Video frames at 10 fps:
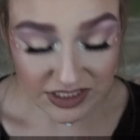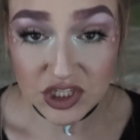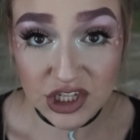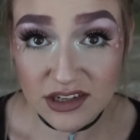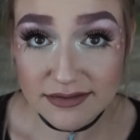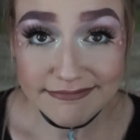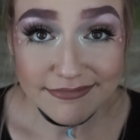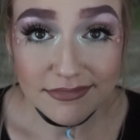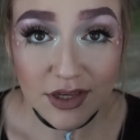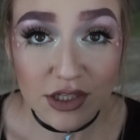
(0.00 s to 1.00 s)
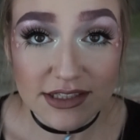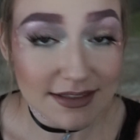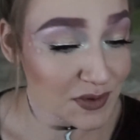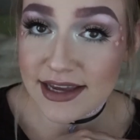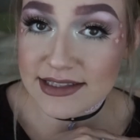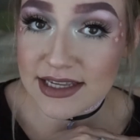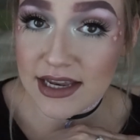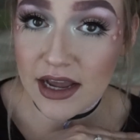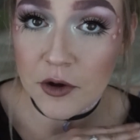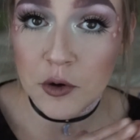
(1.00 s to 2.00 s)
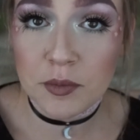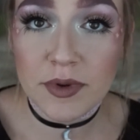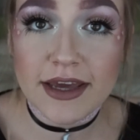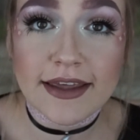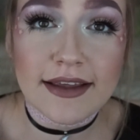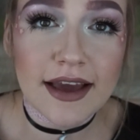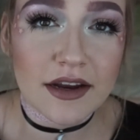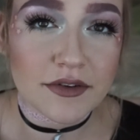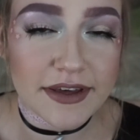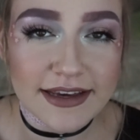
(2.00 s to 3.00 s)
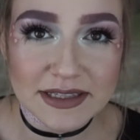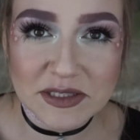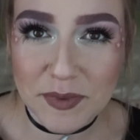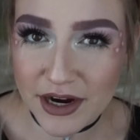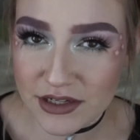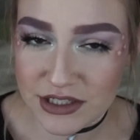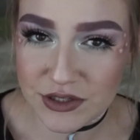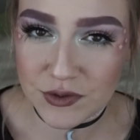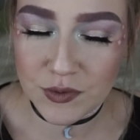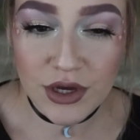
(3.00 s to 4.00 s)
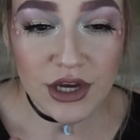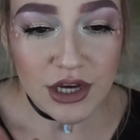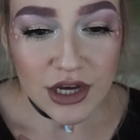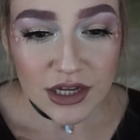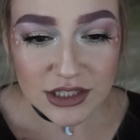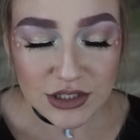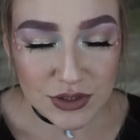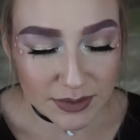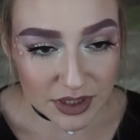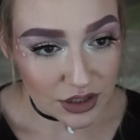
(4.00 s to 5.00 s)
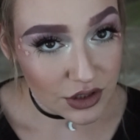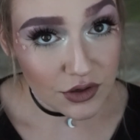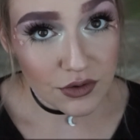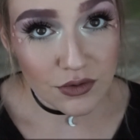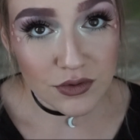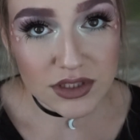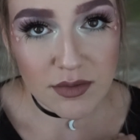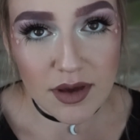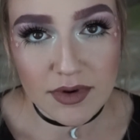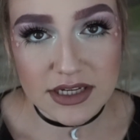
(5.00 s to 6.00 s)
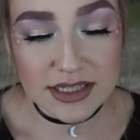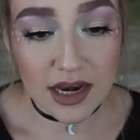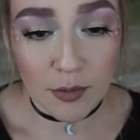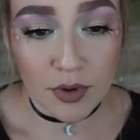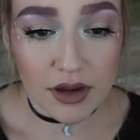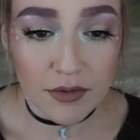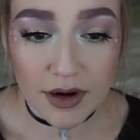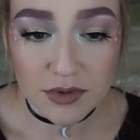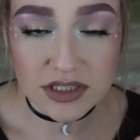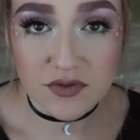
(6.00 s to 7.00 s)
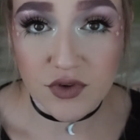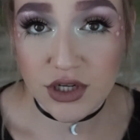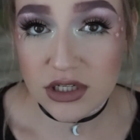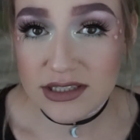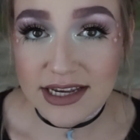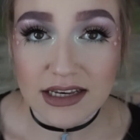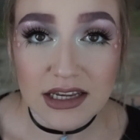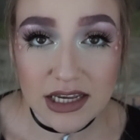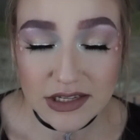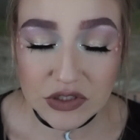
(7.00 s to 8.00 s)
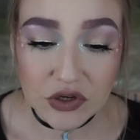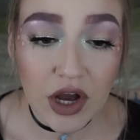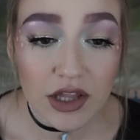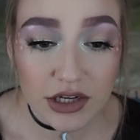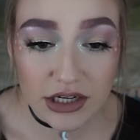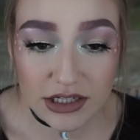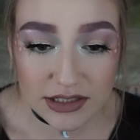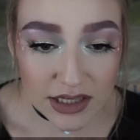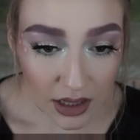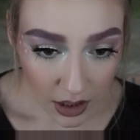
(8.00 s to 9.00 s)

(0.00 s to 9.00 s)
good, because that's what I did. I hope it kind of like inspires you to do something new, to maybe just kind of play around with different techniques or colors.